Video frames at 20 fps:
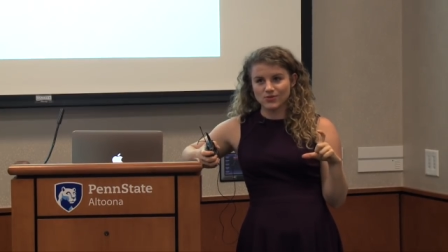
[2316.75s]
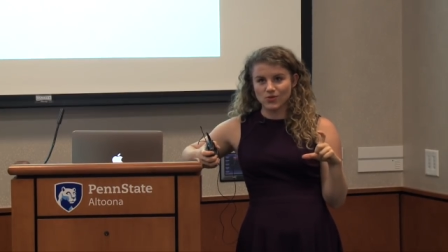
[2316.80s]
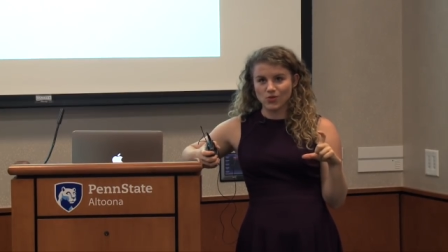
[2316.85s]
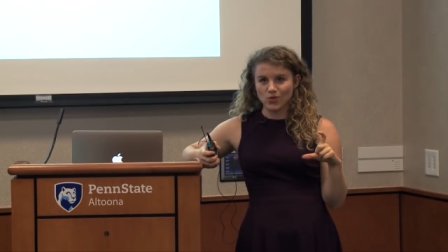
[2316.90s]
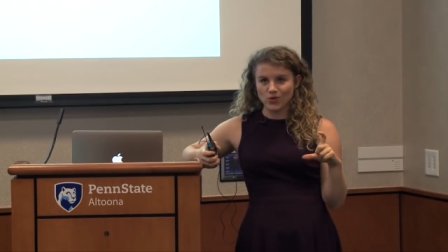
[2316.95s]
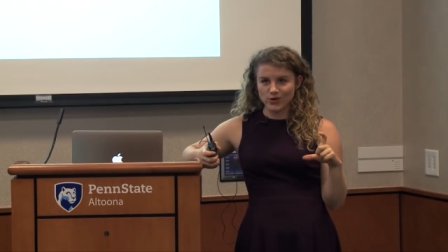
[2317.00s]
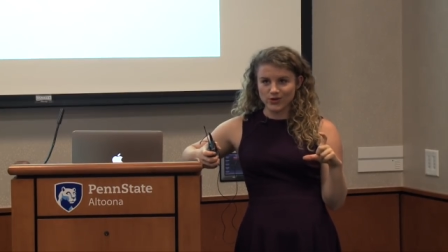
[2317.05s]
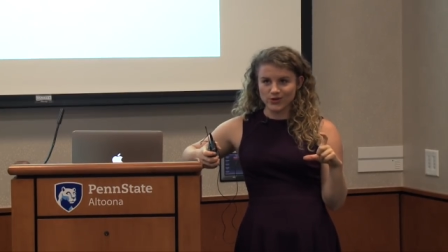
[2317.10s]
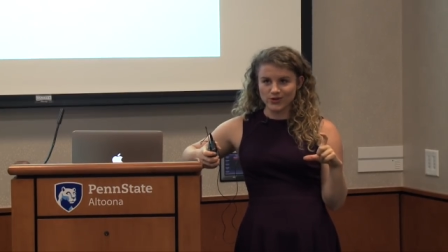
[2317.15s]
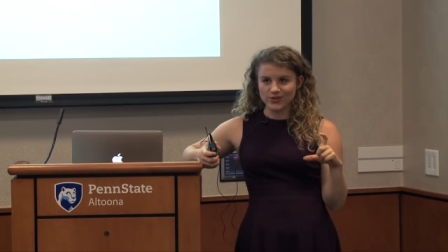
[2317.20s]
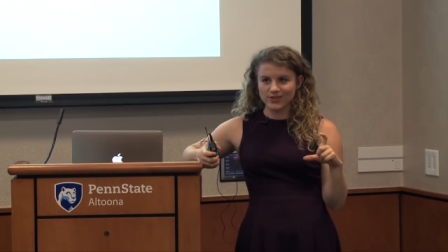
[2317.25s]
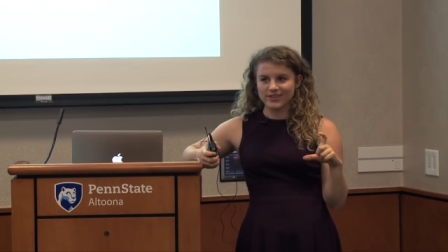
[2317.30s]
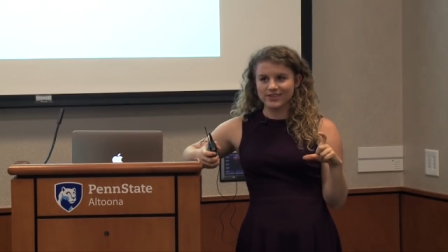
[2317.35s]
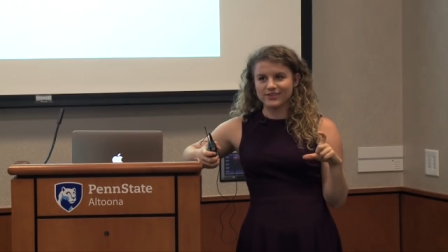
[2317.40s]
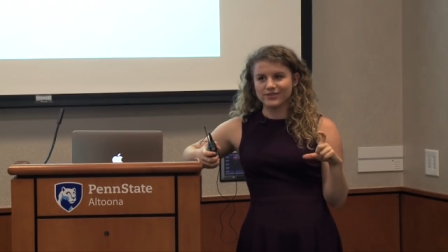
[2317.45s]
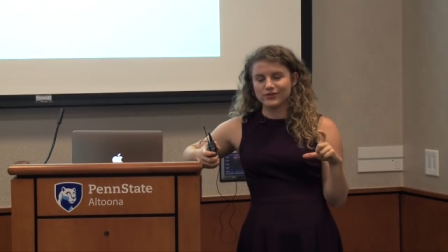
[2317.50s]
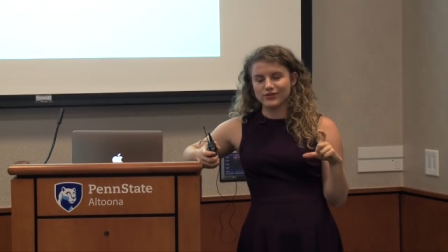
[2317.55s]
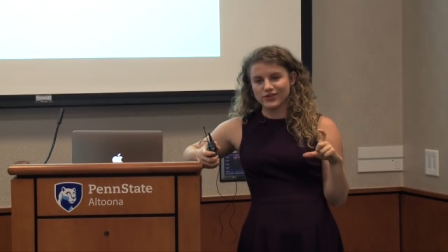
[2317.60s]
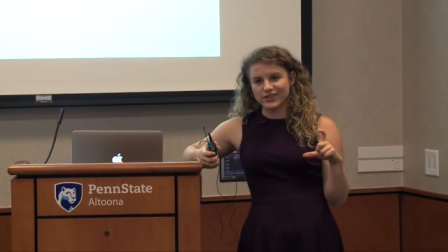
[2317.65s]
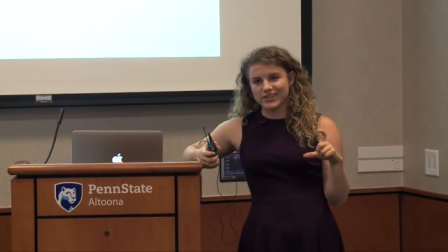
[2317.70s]

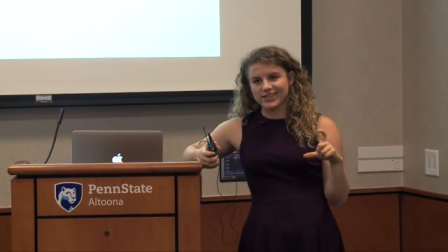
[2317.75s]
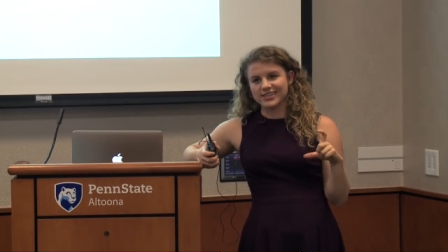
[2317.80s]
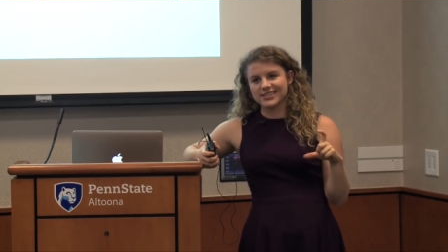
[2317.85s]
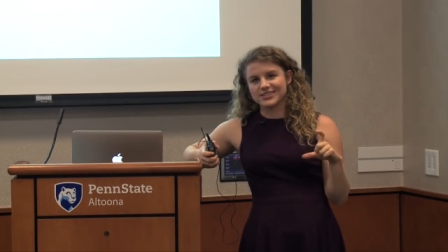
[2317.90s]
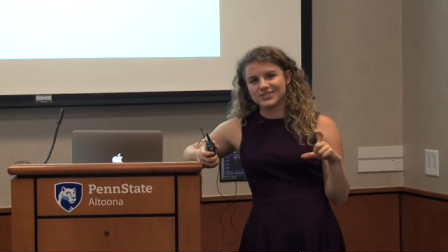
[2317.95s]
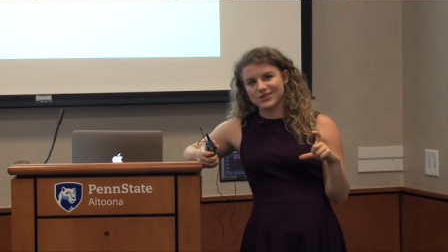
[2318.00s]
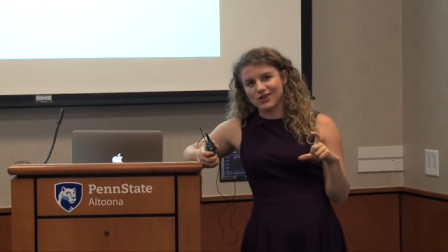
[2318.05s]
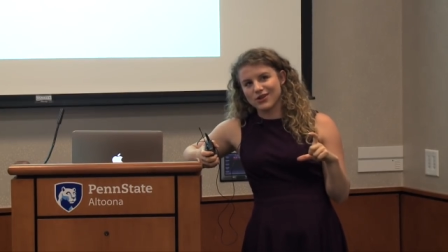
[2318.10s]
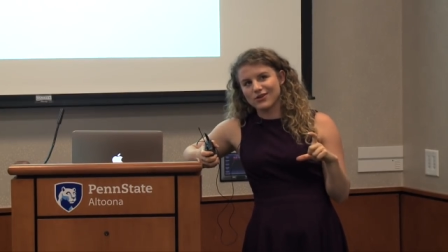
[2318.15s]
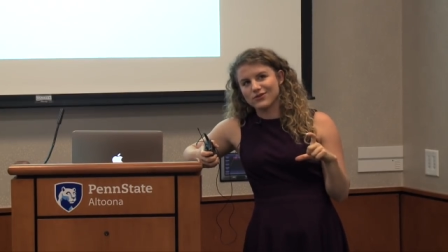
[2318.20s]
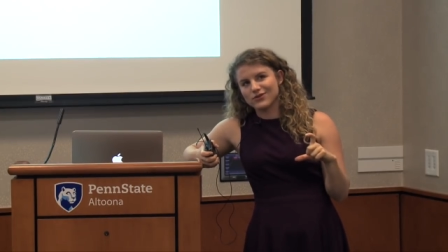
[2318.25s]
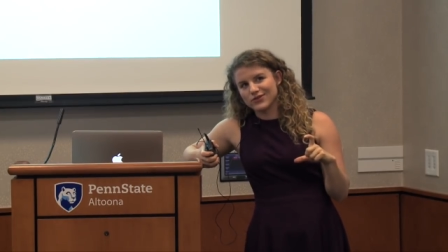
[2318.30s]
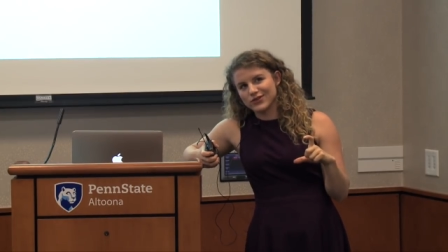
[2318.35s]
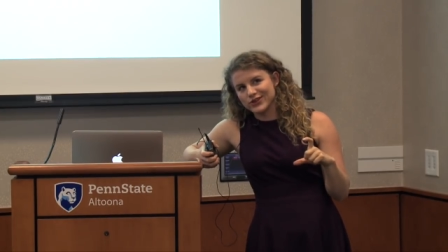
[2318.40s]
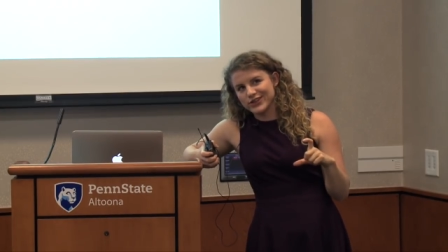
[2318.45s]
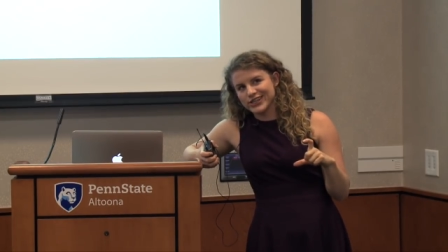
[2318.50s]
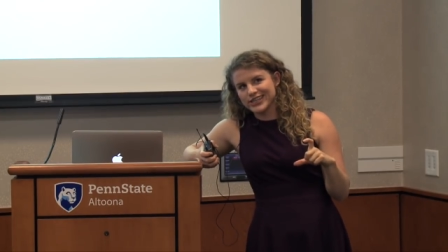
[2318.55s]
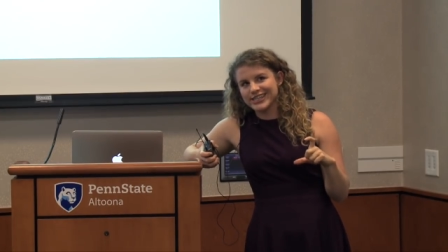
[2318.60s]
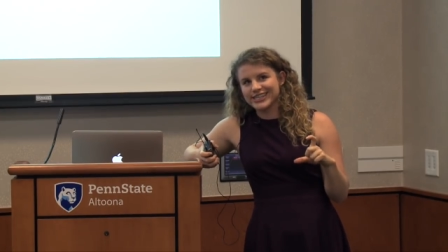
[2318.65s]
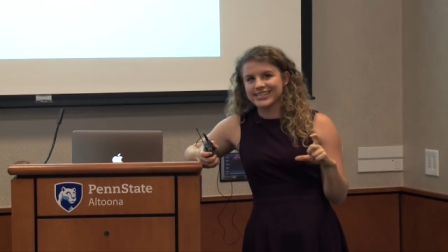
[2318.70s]
oil-free,
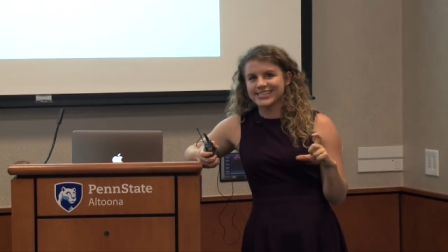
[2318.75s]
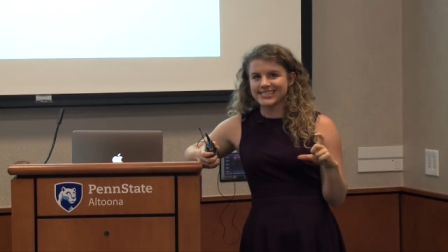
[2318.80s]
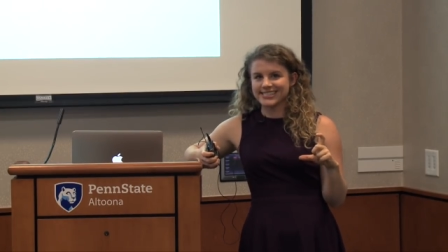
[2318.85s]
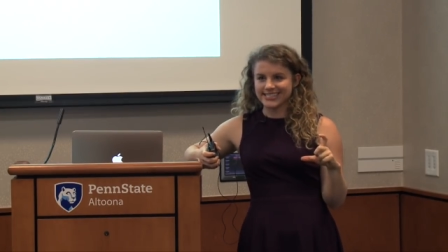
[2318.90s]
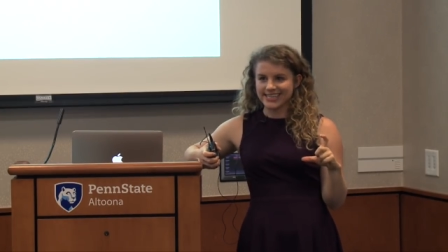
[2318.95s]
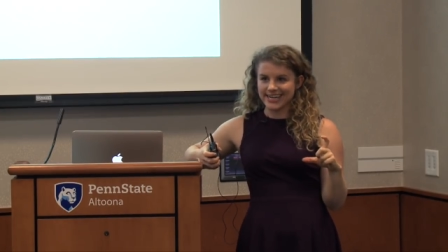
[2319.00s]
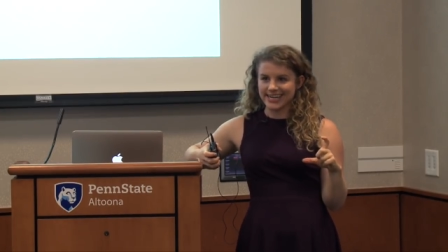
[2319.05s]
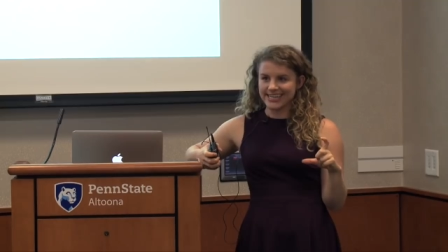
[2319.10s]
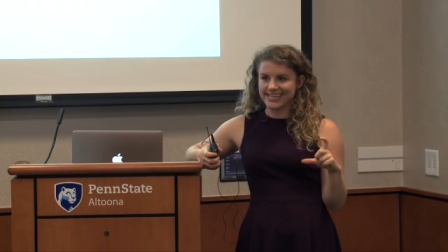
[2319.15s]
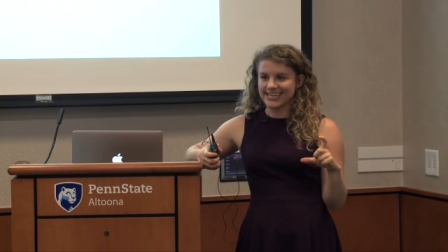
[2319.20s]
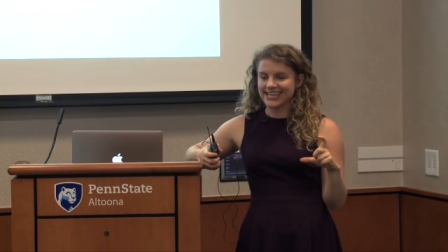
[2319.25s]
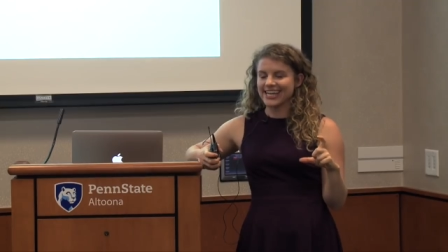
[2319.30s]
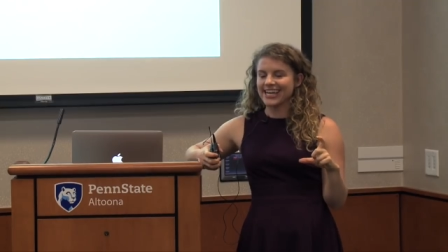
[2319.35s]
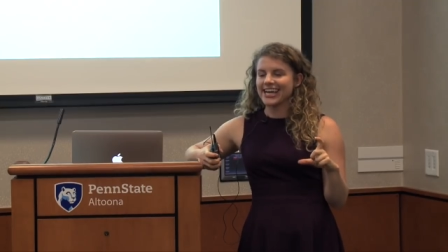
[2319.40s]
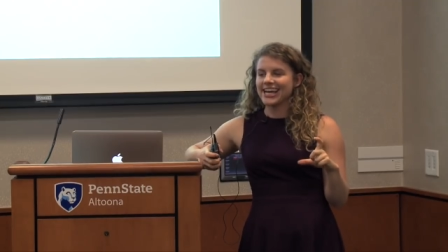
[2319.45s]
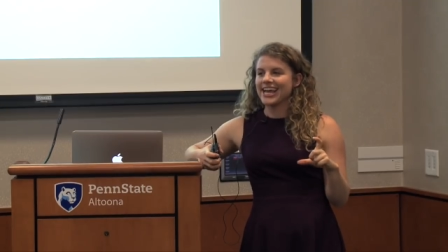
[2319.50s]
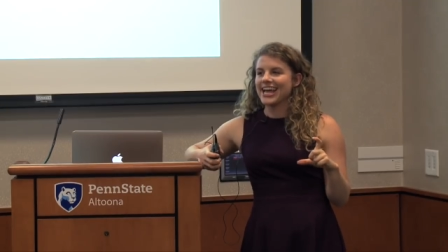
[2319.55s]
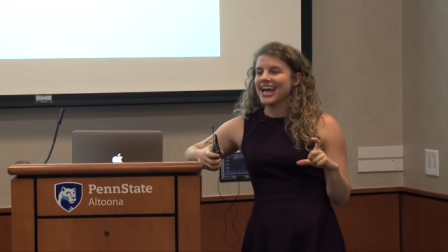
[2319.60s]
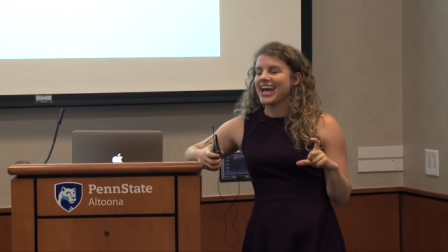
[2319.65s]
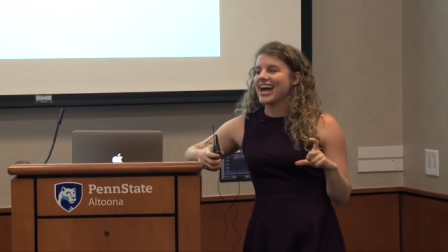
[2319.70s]
salt-free diet.
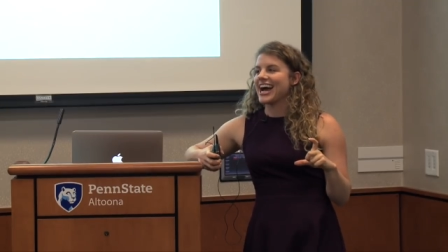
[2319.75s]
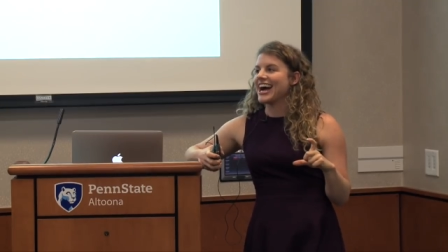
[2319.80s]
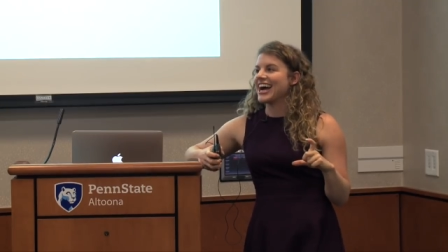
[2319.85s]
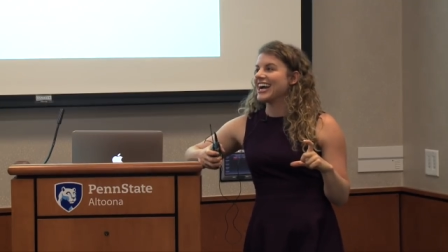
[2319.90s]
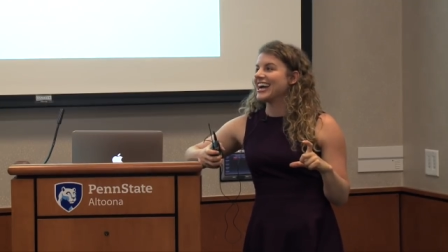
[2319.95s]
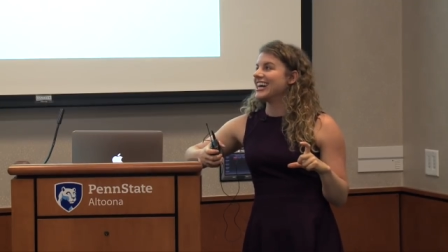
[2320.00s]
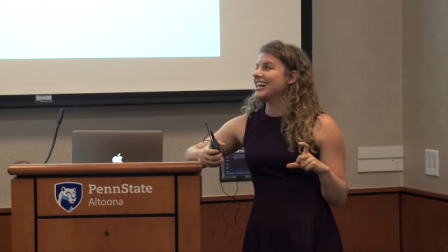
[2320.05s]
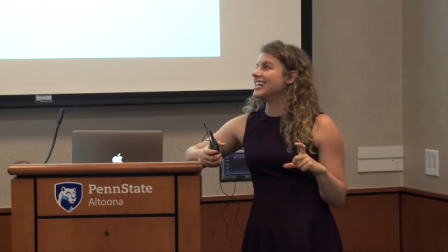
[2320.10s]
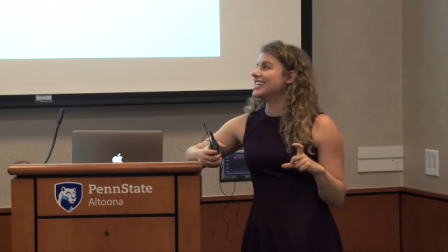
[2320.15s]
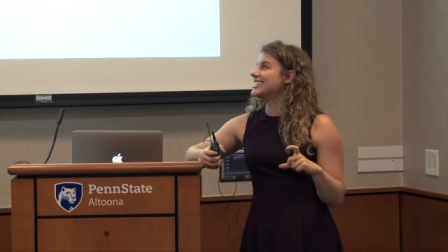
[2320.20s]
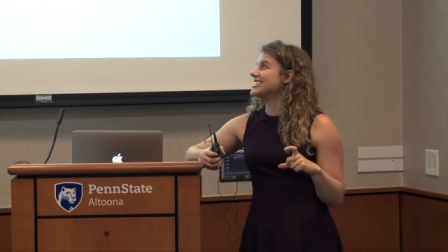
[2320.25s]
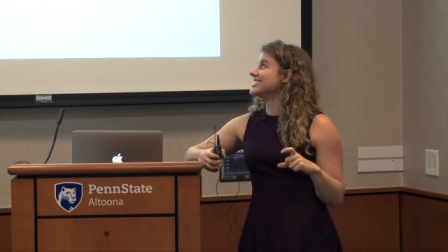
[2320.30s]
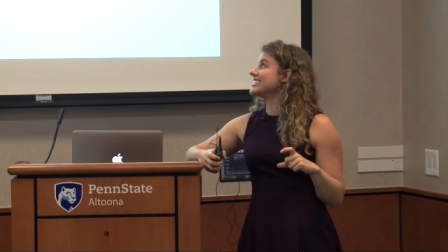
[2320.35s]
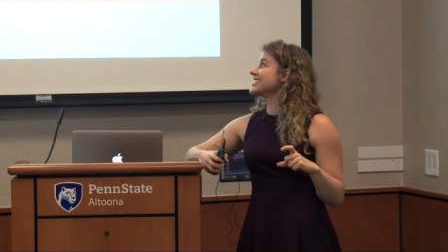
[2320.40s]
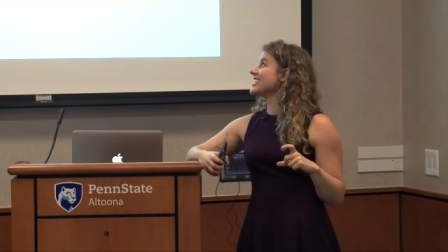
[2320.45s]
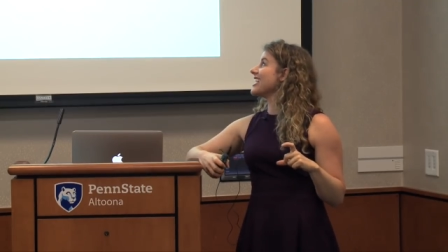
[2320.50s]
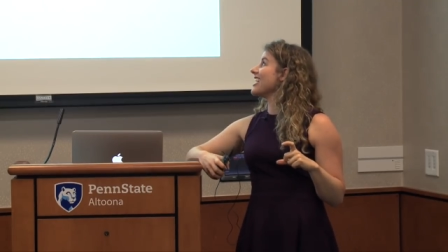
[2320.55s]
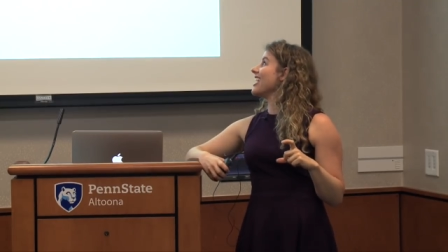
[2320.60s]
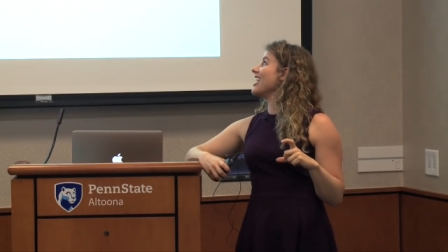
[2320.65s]
And